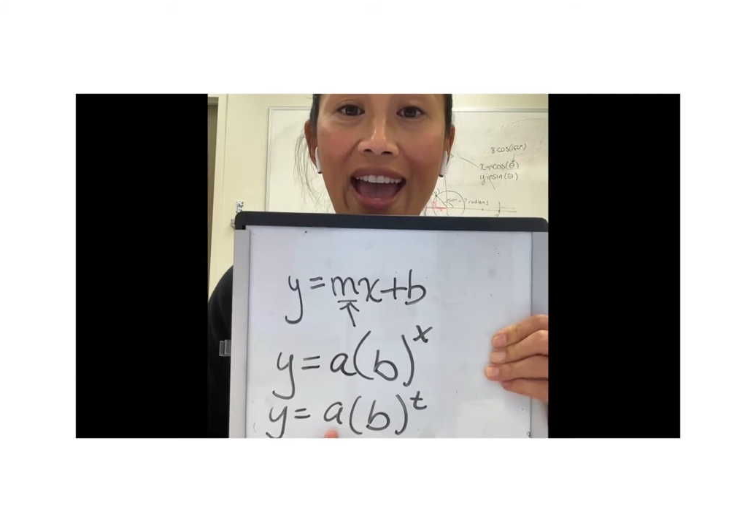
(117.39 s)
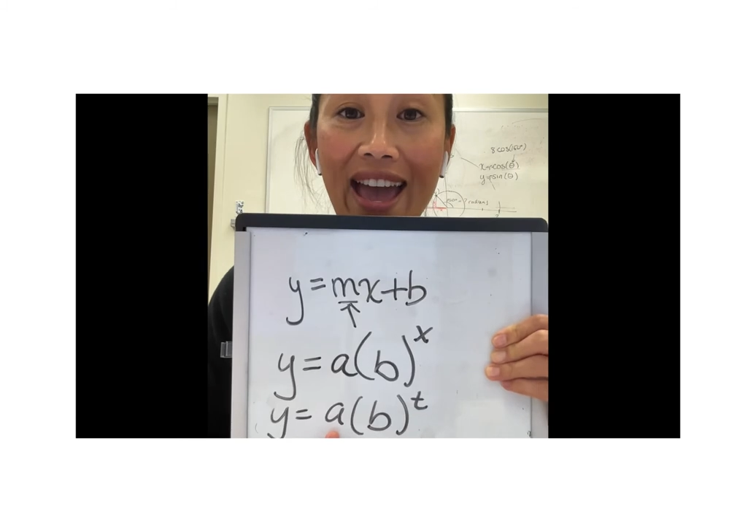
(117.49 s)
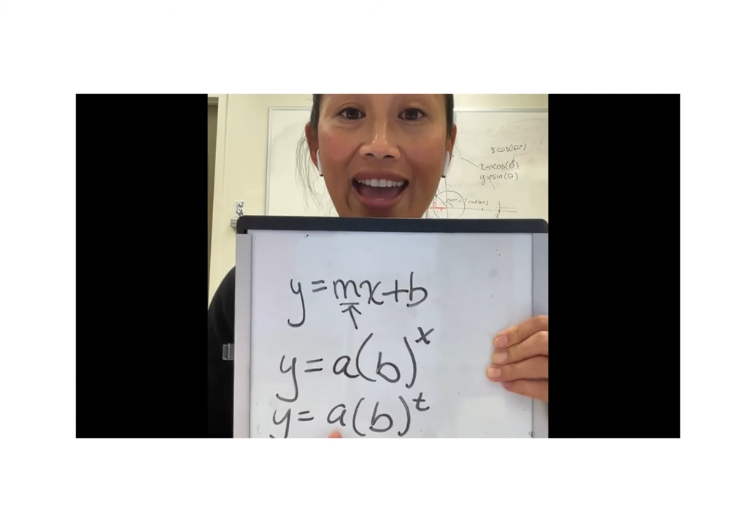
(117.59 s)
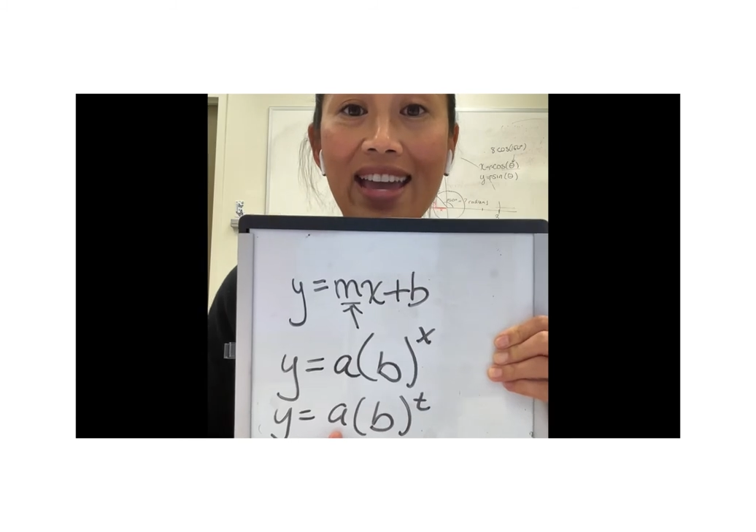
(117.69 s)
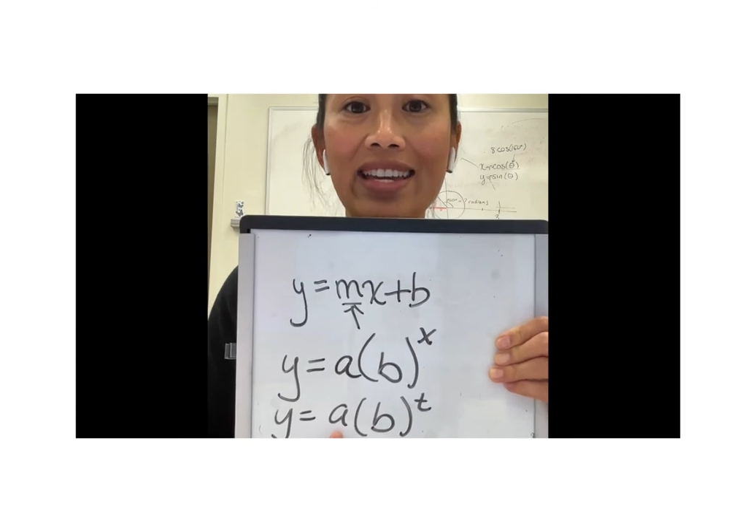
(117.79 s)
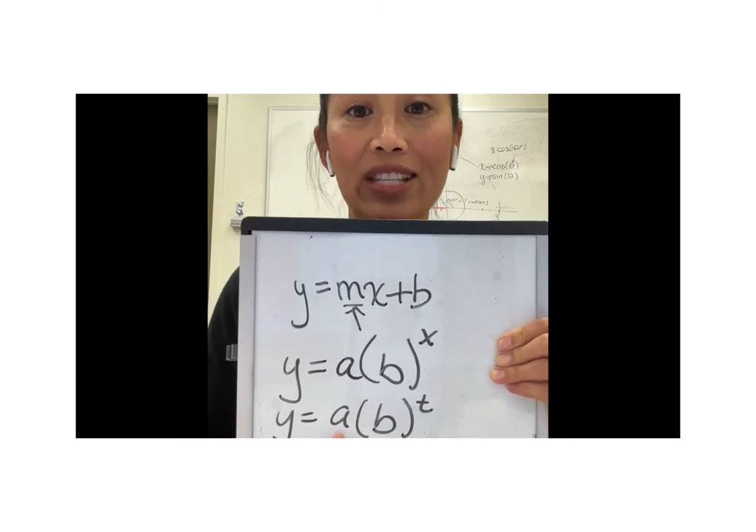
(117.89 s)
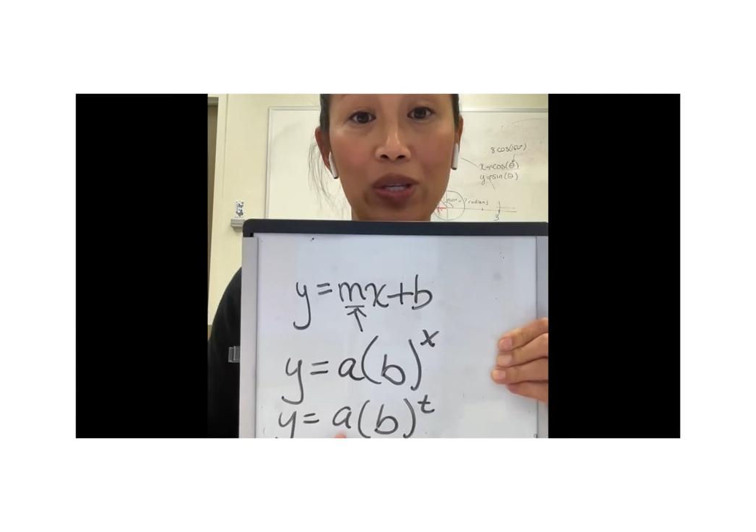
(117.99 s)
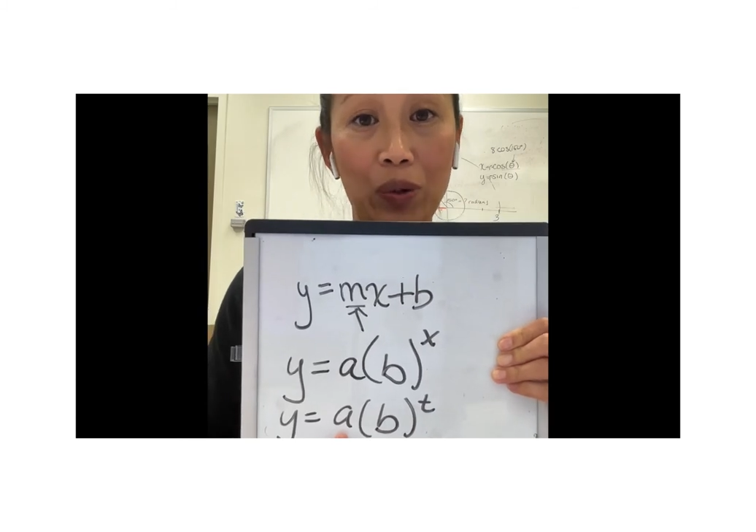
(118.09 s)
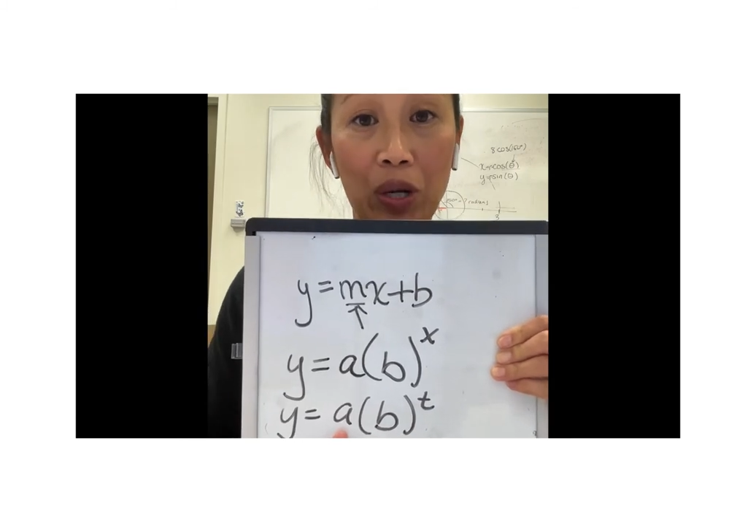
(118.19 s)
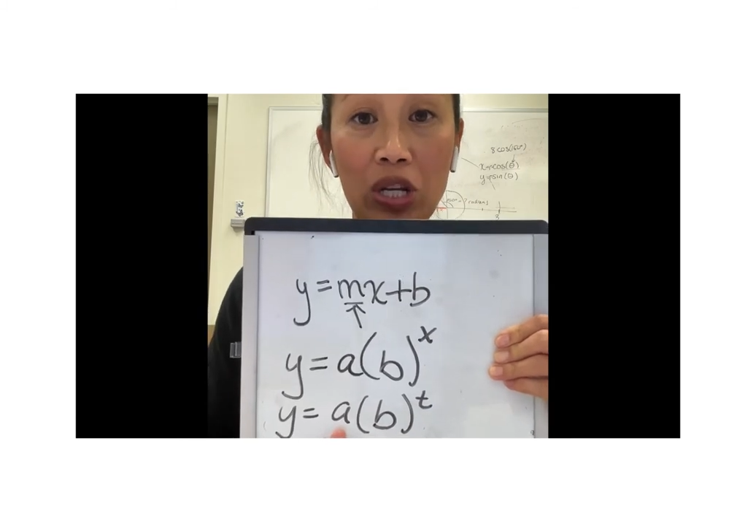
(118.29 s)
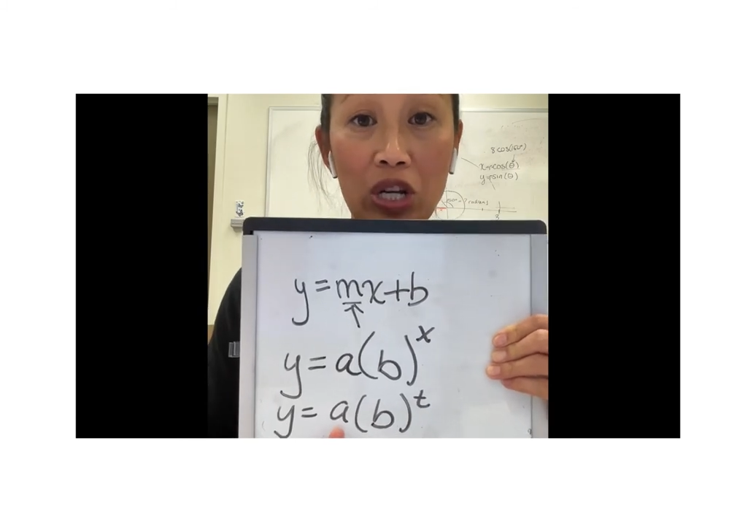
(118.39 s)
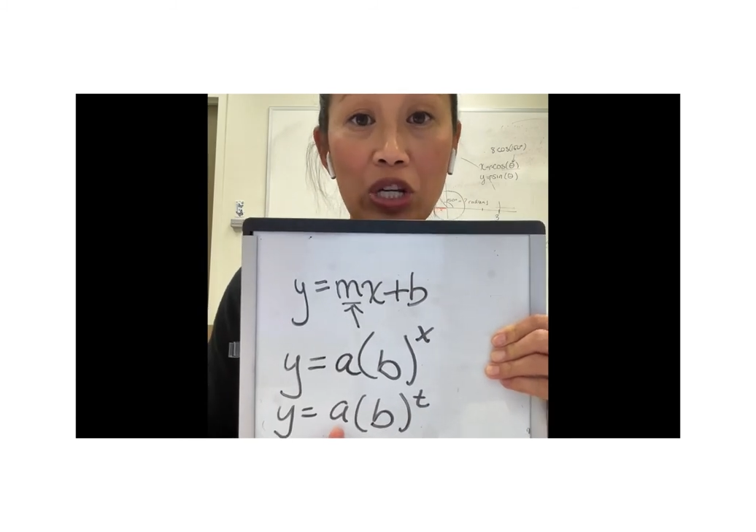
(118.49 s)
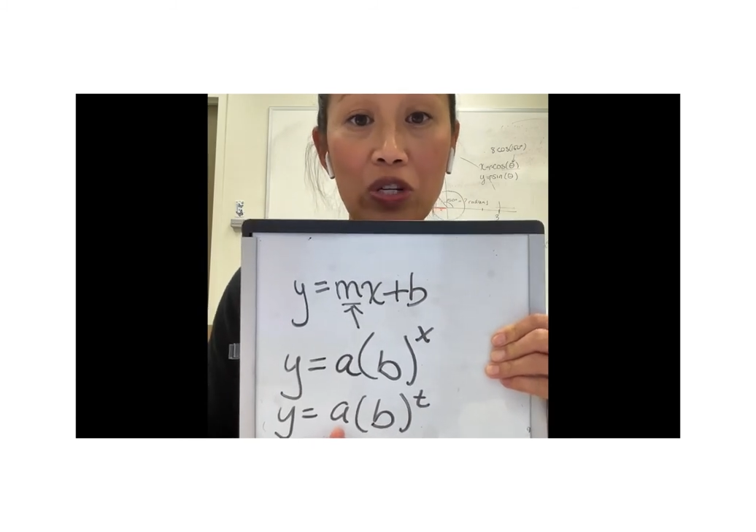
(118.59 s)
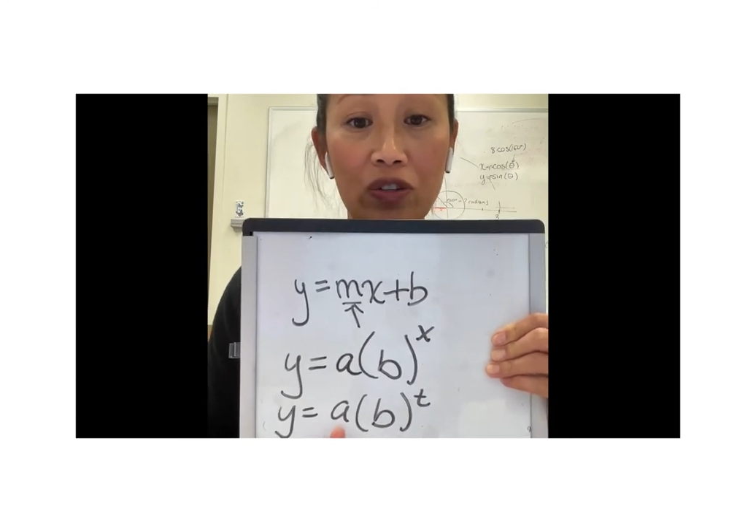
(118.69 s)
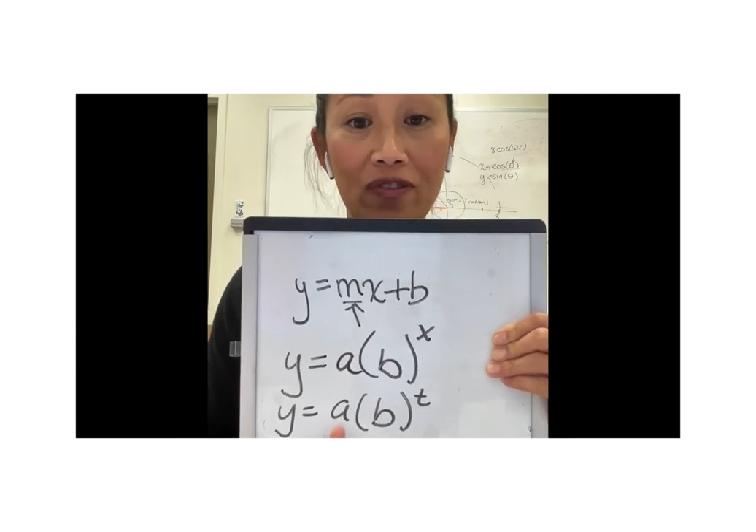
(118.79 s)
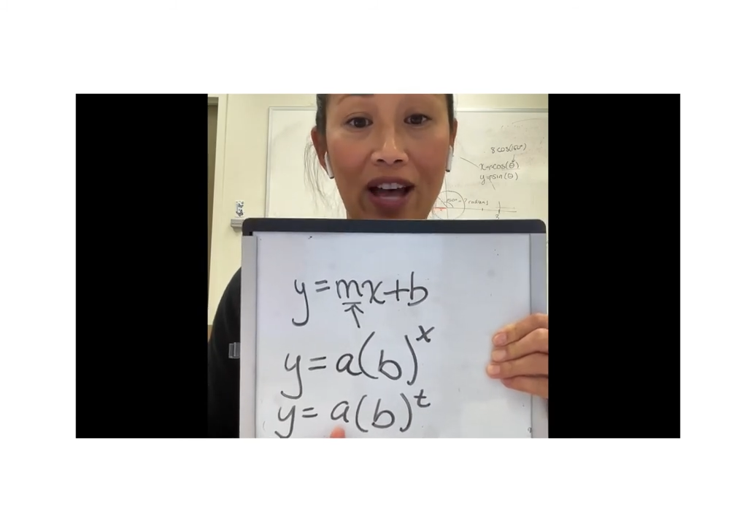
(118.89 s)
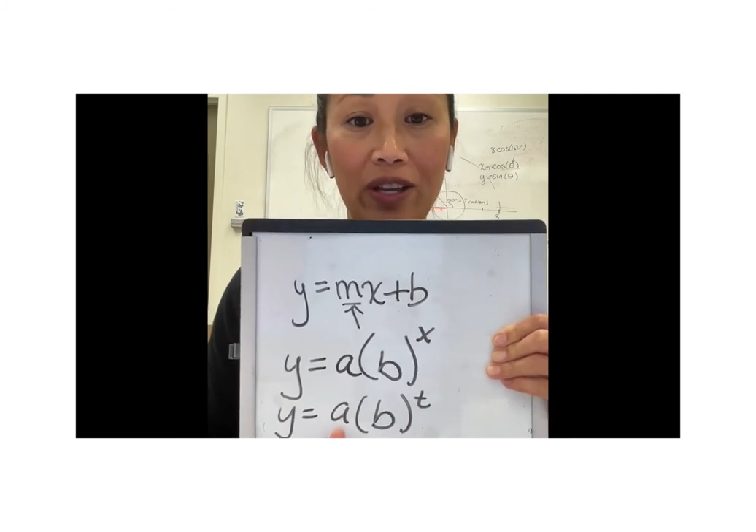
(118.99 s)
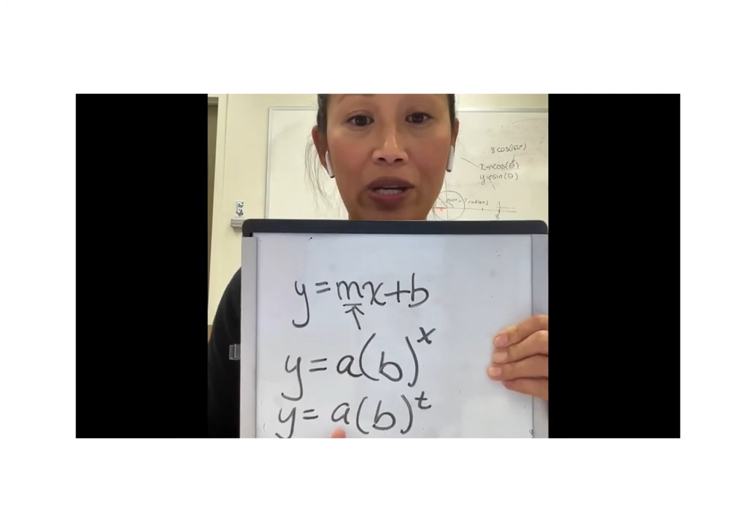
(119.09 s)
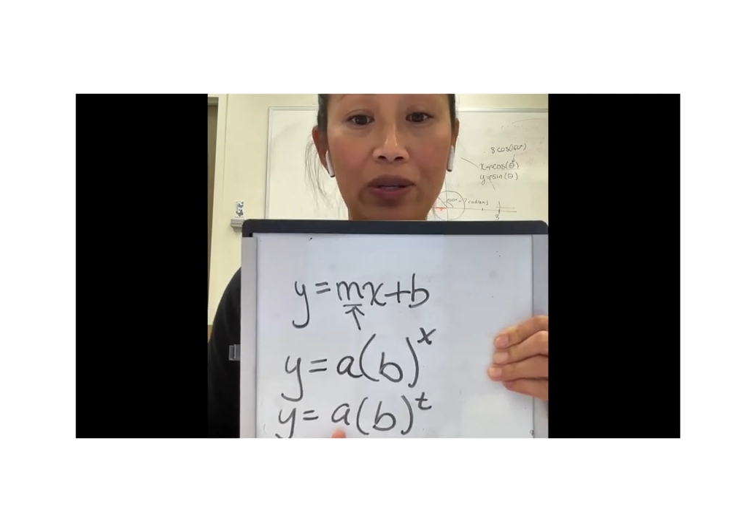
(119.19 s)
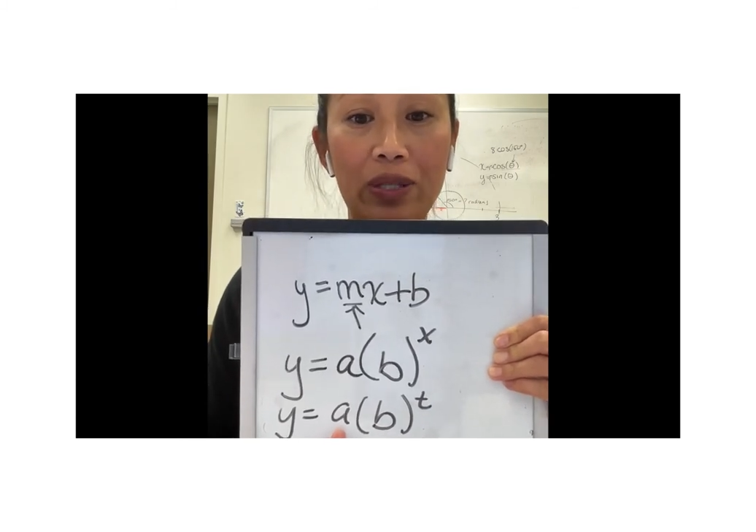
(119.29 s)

a is your initial value,